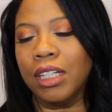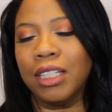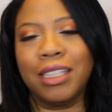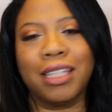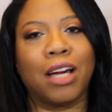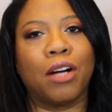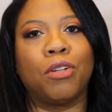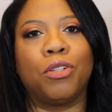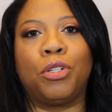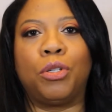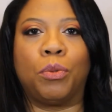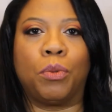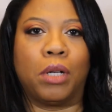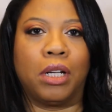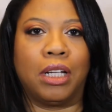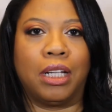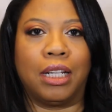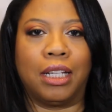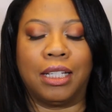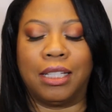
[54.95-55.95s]
tells you
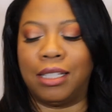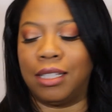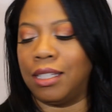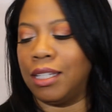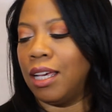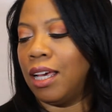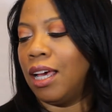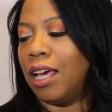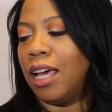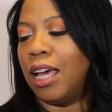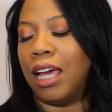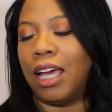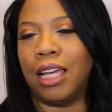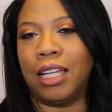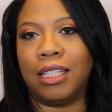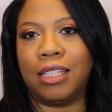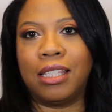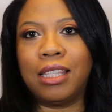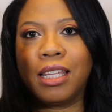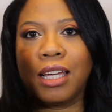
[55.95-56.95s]
what it is.
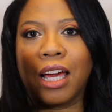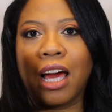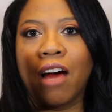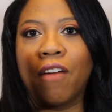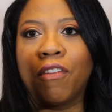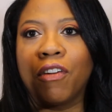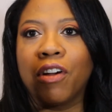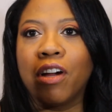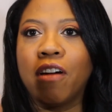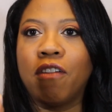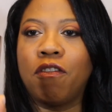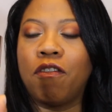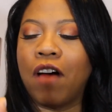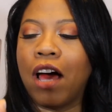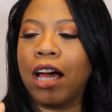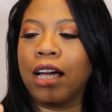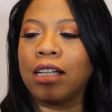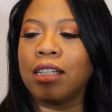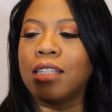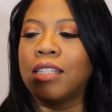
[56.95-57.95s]
It's the Cover
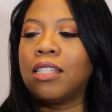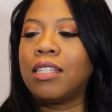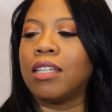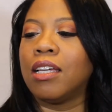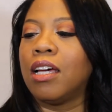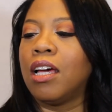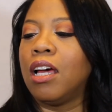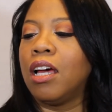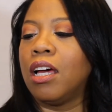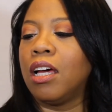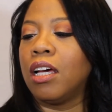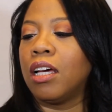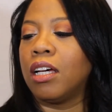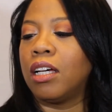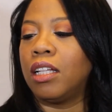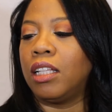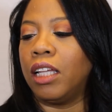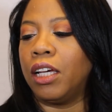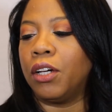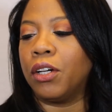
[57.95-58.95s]
FX
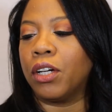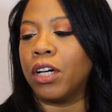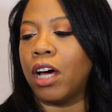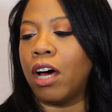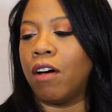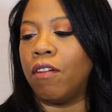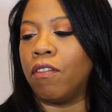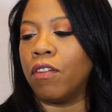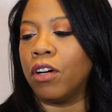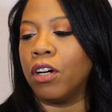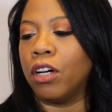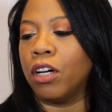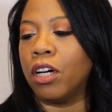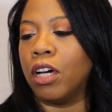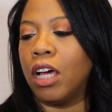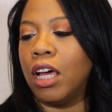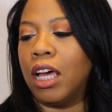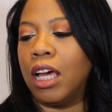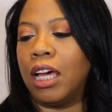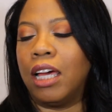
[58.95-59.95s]
Clear
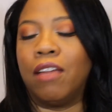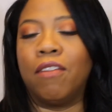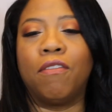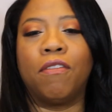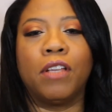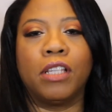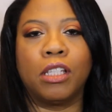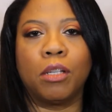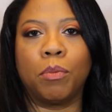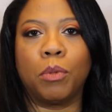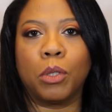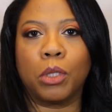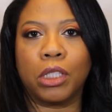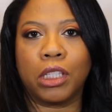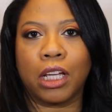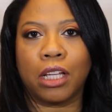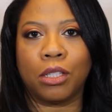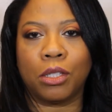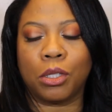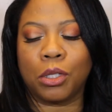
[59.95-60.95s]
Cover Invisible
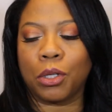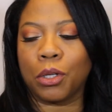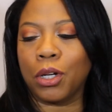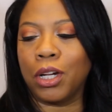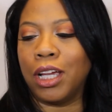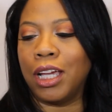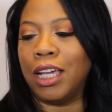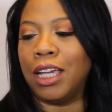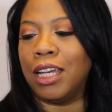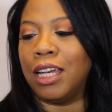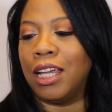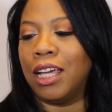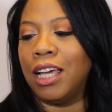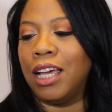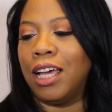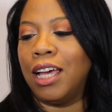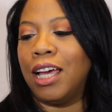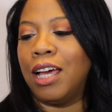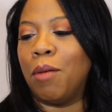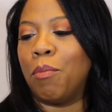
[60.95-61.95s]
Sunscreen
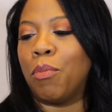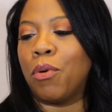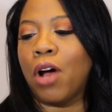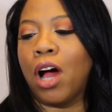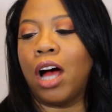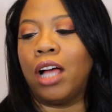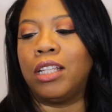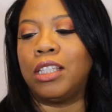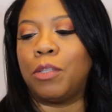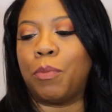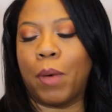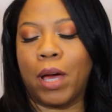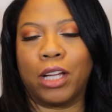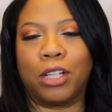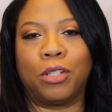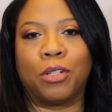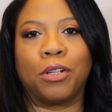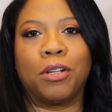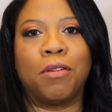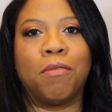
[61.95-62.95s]
Broad
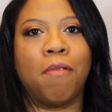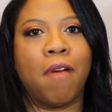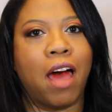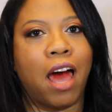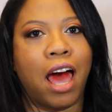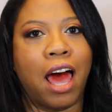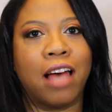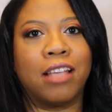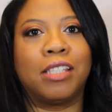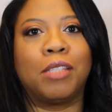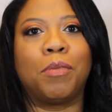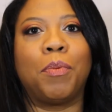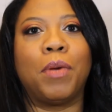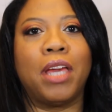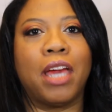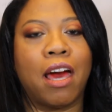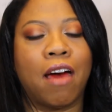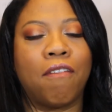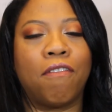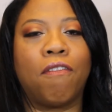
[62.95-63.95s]
Spectrum
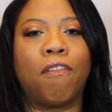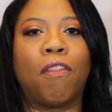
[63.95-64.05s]
SPF